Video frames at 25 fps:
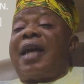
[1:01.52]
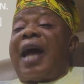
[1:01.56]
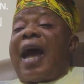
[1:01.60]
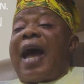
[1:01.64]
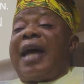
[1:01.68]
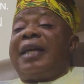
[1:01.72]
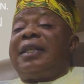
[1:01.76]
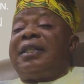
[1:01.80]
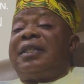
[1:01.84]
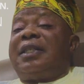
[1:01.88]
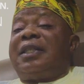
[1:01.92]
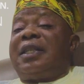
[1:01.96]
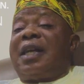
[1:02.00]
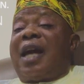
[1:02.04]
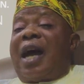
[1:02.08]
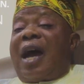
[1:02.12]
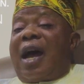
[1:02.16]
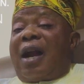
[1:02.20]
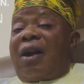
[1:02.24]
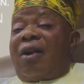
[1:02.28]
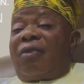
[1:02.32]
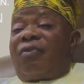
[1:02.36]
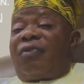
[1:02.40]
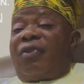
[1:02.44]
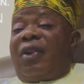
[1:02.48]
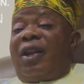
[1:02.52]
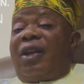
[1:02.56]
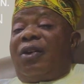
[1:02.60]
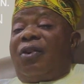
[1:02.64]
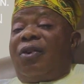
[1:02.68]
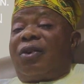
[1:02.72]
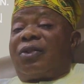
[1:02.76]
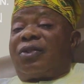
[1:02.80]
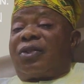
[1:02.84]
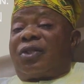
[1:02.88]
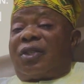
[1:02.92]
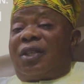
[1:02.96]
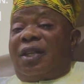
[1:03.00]
IGR of
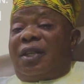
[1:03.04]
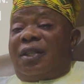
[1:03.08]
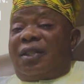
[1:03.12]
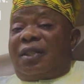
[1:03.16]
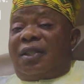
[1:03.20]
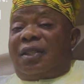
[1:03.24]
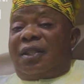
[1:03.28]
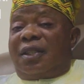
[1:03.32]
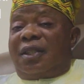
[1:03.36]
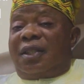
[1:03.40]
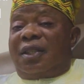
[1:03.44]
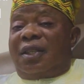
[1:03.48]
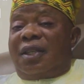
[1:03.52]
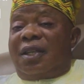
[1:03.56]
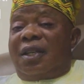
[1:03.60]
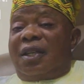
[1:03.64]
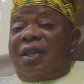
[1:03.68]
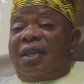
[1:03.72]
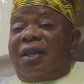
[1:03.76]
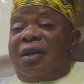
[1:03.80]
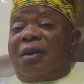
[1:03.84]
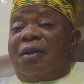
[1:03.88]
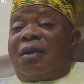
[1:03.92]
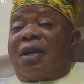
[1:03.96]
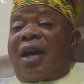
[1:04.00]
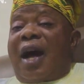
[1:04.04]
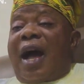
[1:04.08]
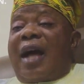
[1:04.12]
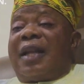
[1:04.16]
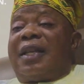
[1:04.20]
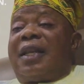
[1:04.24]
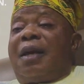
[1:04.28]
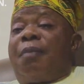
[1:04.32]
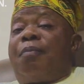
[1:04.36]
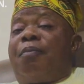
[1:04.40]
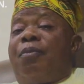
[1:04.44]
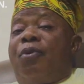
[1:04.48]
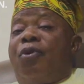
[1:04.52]
Lagos State, had
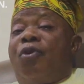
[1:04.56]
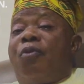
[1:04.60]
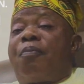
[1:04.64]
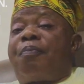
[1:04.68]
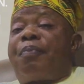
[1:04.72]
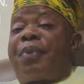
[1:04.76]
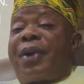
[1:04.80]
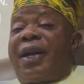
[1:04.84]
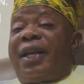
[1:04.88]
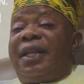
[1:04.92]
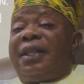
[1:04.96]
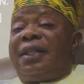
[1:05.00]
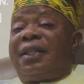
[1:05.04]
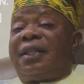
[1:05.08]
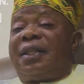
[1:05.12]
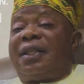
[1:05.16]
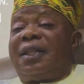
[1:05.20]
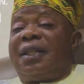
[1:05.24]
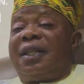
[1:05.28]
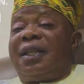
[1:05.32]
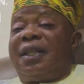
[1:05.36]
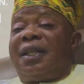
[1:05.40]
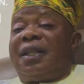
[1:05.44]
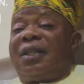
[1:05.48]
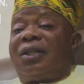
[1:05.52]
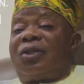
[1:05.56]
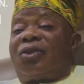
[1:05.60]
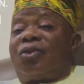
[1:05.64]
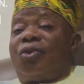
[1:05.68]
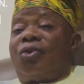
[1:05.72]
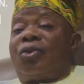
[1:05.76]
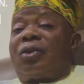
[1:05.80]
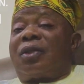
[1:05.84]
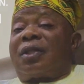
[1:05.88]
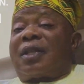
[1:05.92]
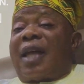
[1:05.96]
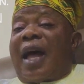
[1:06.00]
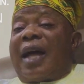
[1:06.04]
a blueprint to
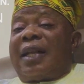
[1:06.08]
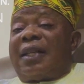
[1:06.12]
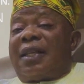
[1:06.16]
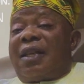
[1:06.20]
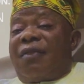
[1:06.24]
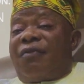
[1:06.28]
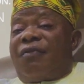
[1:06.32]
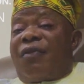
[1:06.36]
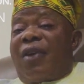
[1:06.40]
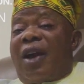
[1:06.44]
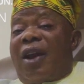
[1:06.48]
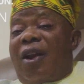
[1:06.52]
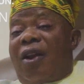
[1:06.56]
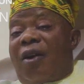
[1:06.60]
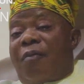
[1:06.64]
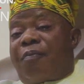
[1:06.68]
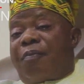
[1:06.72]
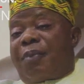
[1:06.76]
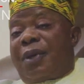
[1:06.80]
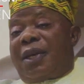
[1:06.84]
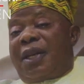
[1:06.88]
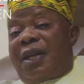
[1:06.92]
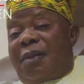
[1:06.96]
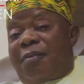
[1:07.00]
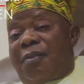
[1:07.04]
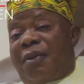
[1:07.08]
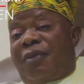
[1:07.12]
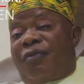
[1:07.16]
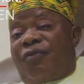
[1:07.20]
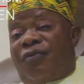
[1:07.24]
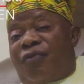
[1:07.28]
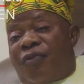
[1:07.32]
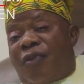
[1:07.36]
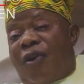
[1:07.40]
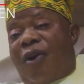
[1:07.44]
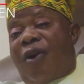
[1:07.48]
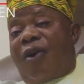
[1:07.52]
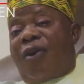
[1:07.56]
start developing it
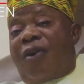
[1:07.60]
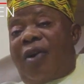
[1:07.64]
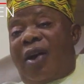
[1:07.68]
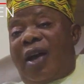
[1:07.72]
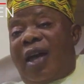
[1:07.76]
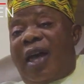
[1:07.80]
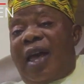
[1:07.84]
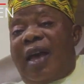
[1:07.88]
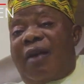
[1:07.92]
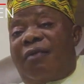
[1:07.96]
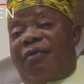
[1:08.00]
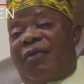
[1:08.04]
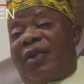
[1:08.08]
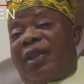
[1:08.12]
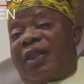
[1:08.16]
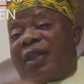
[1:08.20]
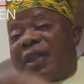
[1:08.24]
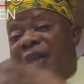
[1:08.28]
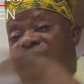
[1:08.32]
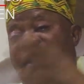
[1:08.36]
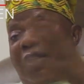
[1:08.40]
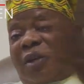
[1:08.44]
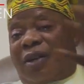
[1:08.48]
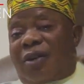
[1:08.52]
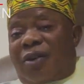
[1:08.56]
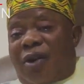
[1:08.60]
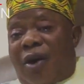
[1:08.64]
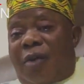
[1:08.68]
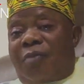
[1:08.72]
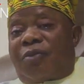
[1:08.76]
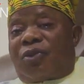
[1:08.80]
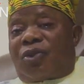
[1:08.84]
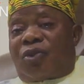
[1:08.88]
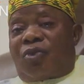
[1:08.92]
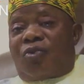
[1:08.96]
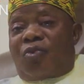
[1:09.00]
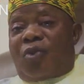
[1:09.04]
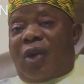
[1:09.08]
before everything
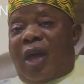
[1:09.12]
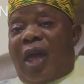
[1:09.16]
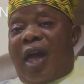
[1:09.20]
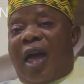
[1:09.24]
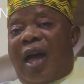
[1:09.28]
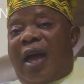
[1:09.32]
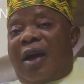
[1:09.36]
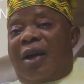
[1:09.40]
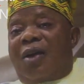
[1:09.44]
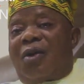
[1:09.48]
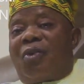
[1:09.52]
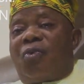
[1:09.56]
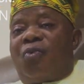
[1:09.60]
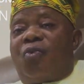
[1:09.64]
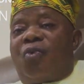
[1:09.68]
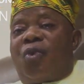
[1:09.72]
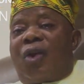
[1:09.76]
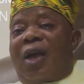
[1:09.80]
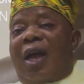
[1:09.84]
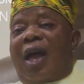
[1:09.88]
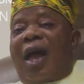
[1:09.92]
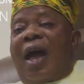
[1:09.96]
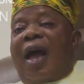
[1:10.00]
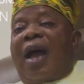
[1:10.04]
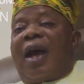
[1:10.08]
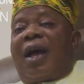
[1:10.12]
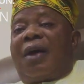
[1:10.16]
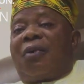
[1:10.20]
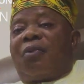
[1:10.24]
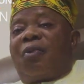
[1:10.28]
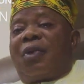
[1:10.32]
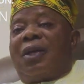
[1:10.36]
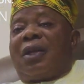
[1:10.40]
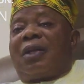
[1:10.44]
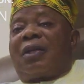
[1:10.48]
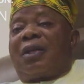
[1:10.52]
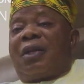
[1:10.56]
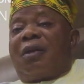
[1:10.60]
comes to where we are
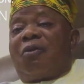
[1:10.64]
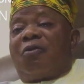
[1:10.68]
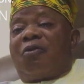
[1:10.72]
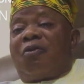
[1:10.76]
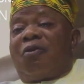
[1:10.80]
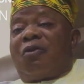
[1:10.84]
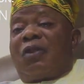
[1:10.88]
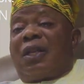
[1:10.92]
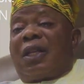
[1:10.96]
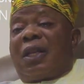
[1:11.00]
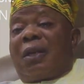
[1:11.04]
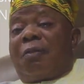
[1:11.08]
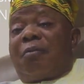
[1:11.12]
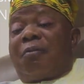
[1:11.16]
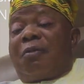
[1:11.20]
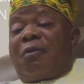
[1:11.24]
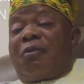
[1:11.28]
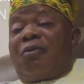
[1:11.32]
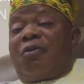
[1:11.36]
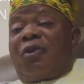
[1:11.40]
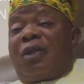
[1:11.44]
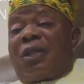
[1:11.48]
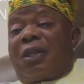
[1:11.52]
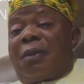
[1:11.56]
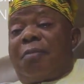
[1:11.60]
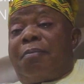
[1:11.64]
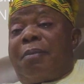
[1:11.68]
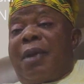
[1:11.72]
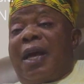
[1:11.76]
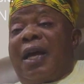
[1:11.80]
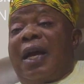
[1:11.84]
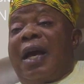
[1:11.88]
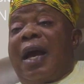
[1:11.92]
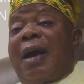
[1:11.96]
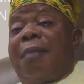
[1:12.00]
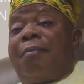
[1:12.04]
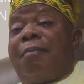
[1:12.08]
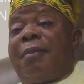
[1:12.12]
with the
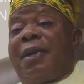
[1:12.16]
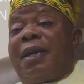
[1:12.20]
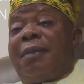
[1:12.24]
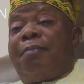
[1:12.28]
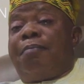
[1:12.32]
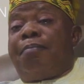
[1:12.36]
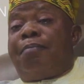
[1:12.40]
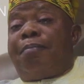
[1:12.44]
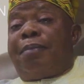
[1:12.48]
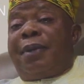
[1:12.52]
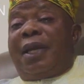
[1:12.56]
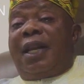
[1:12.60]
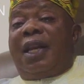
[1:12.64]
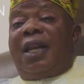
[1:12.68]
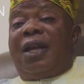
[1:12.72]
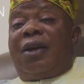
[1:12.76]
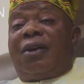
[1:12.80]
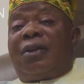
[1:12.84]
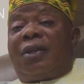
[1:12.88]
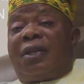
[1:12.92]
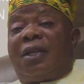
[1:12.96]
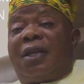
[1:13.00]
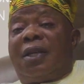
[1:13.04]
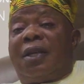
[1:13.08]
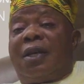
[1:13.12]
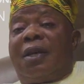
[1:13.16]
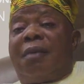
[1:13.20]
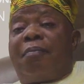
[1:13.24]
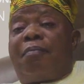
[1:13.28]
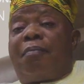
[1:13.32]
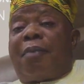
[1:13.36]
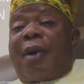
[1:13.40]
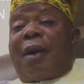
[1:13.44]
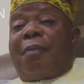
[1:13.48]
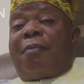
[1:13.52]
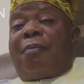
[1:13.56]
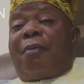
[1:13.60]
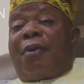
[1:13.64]
mega billion
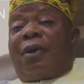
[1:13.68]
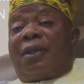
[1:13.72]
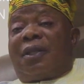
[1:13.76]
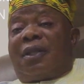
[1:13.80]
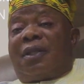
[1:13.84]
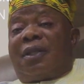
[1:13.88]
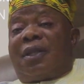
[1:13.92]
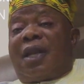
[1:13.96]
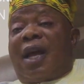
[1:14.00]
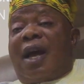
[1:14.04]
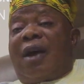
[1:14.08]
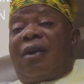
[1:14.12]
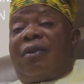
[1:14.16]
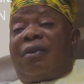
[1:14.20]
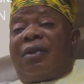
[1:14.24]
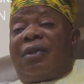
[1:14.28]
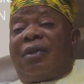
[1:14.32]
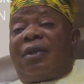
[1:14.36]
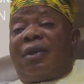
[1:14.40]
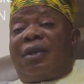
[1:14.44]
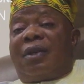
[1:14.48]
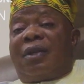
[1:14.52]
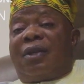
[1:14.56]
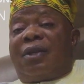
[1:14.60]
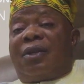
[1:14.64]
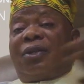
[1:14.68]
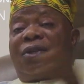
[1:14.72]
per month now.